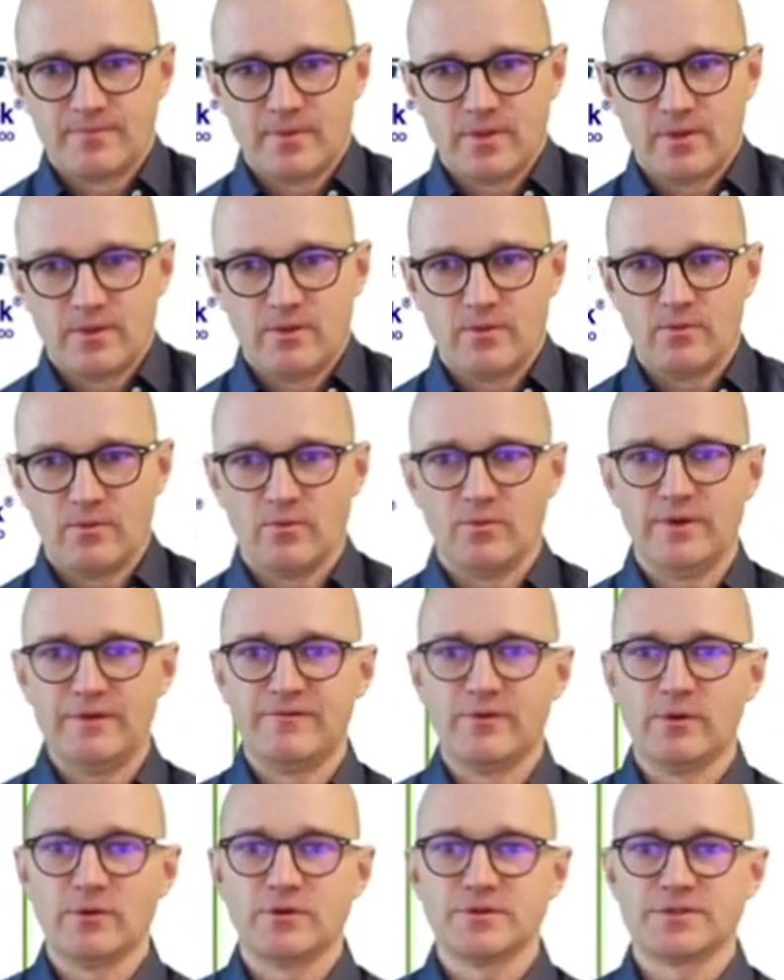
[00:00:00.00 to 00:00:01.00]
We
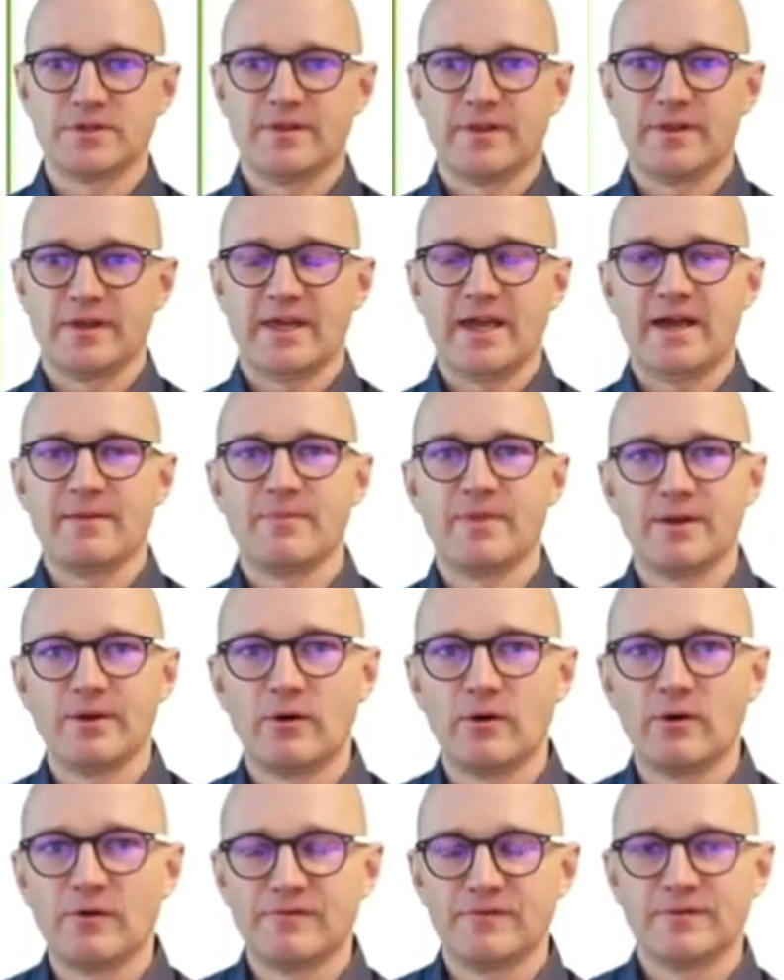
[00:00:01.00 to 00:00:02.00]
focus on the gap that
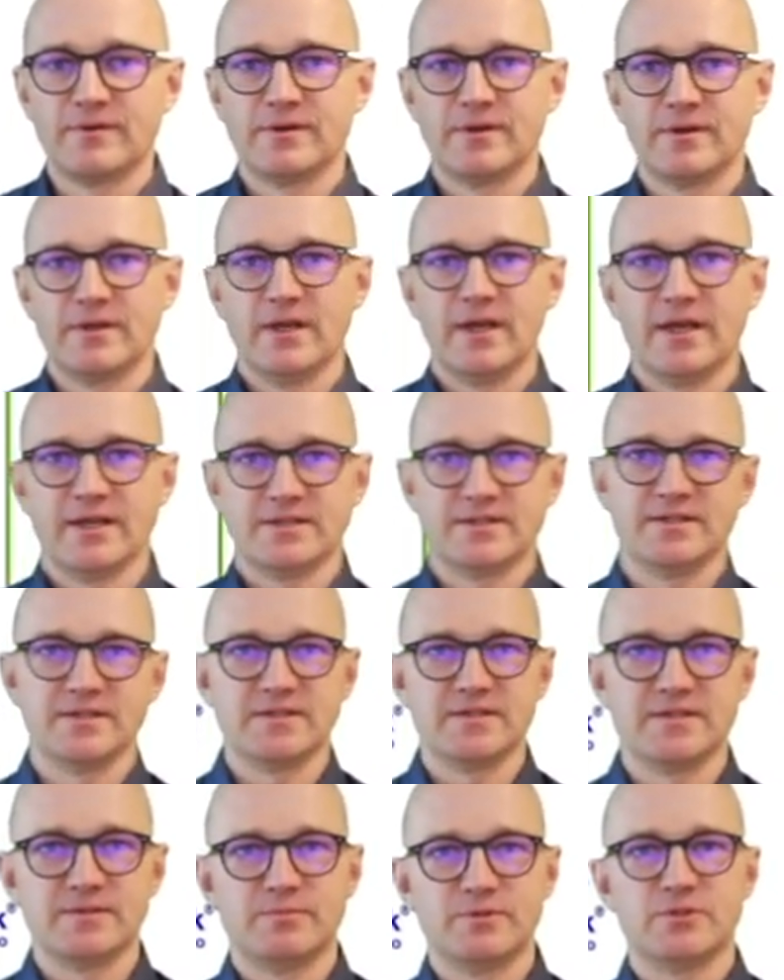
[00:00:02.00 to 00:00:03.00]
often
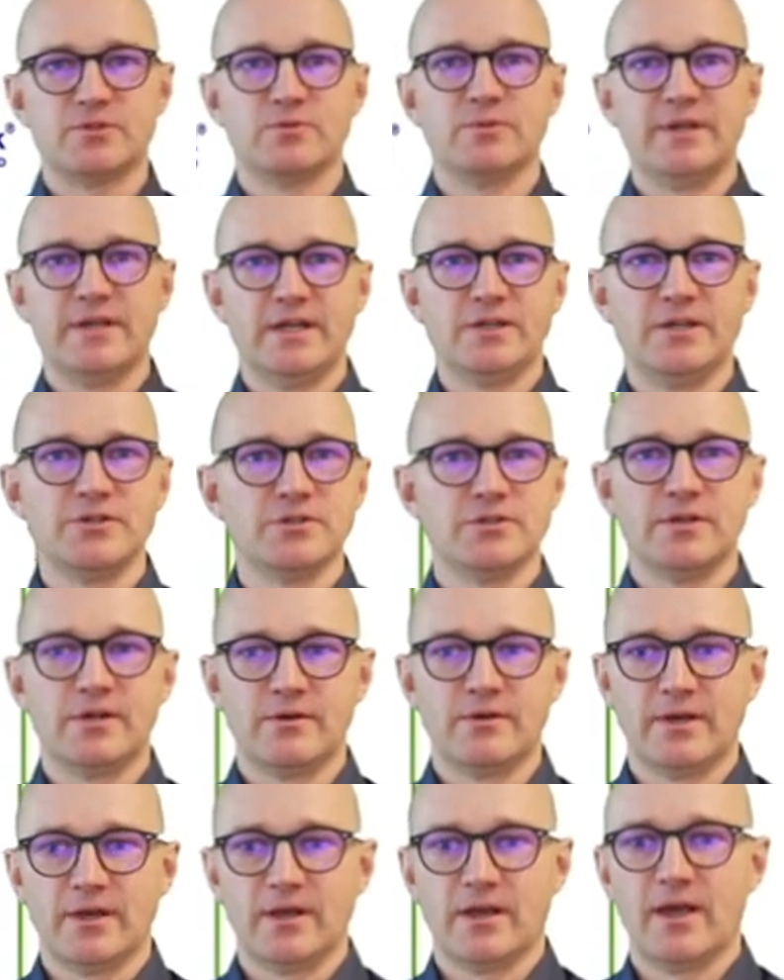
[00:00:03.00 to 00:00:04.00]
exists between
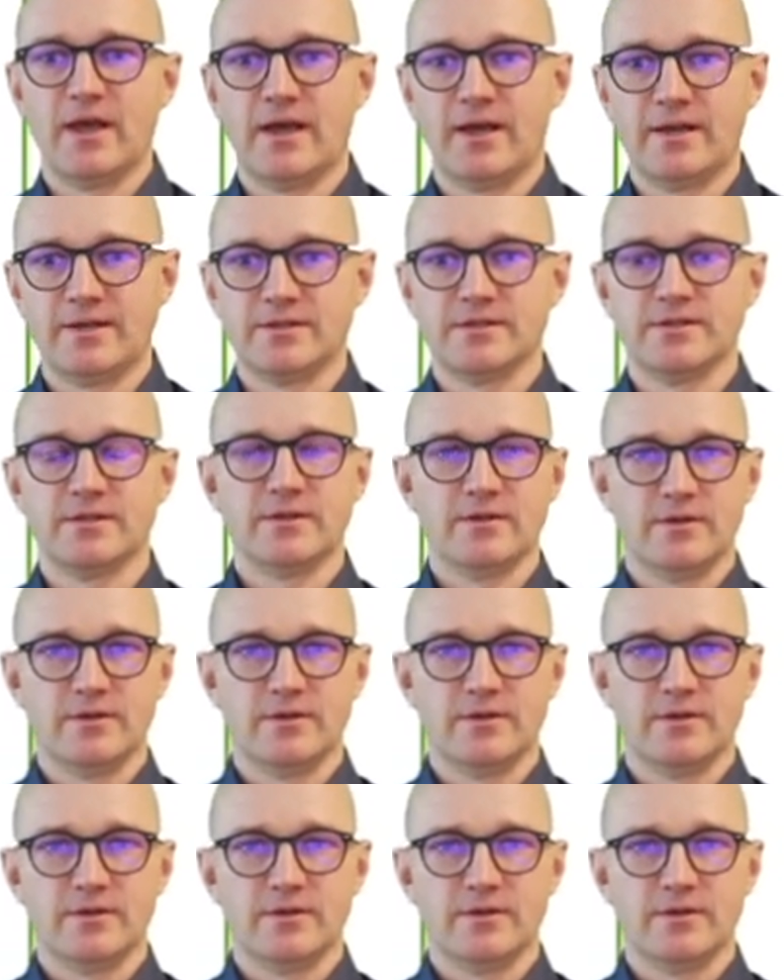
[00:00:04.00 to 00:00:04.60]
engineering and